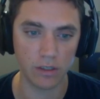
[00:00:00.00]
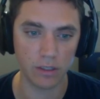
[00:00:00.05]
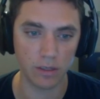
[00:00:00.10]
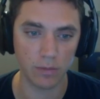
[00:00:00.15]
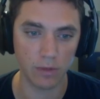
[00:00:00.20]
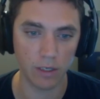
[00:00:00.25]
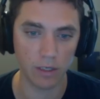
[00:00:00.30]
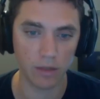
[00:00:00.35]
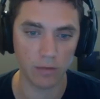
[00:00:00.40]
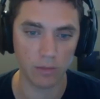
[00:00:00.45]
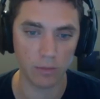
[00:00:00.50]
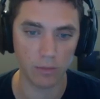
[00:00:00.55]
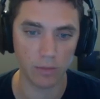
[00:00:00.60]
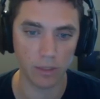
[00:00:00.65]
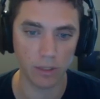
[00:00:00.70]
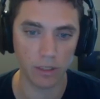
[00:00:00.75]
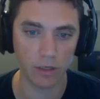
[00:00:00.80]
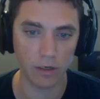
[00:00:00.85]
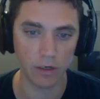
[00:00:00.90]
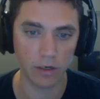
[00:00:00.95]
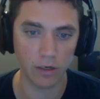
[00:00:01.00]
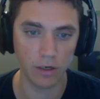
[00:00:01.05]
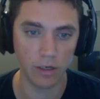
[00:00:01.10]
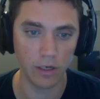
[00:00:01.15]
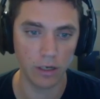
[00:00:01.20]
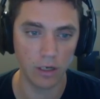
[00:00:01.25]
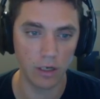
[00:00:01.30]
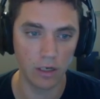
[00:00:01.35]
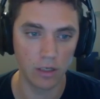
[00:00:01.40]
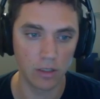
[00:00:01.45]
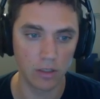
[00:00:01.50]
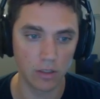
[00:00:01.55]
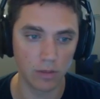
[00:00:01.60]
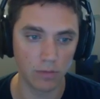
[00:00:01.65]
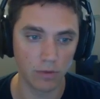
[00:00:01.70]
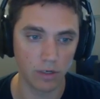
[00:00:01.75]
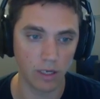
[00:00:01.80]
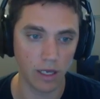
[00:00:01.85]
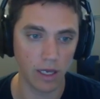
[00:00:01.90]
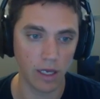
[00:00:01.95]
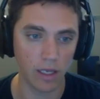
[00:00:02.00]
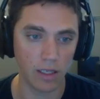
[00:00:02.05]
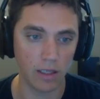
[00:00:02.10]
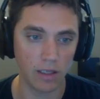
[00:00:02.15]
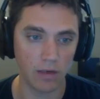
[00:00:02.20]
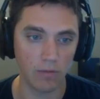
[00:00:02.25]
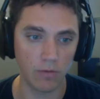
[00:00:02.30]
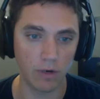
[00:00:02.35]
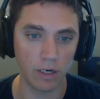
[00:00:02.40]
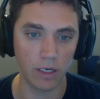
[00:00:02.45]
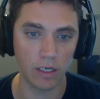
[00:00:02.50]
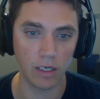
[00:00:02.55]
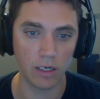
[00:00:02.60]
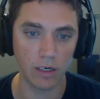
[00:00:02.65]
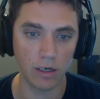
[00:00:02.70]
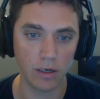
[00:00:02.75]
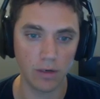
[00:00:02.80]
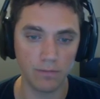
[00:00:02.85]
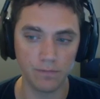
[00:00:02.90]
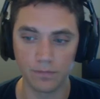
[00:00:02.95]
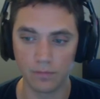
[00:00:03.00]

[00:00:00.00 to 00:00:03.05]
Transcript: I made them in Blender. So I'm going to add them right here.